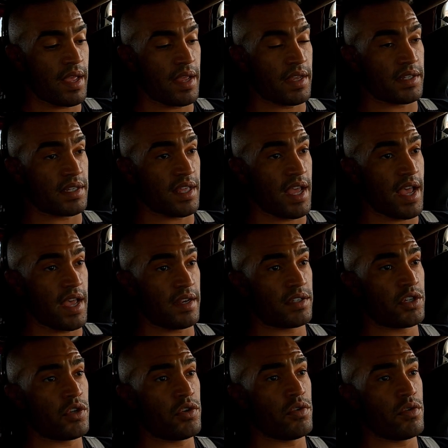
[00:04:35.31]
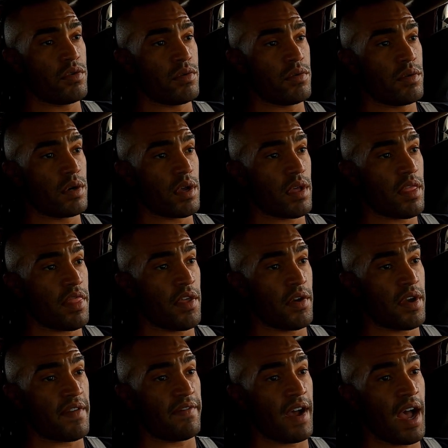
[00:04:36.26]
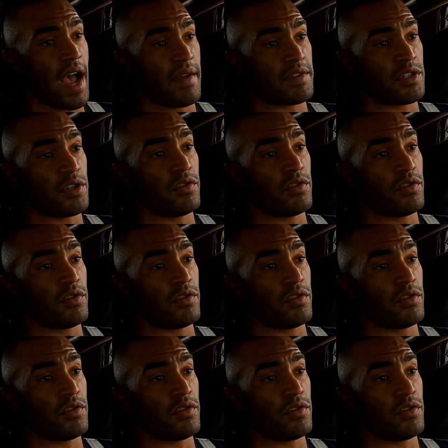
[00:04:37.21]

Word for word: is that two thirty-five,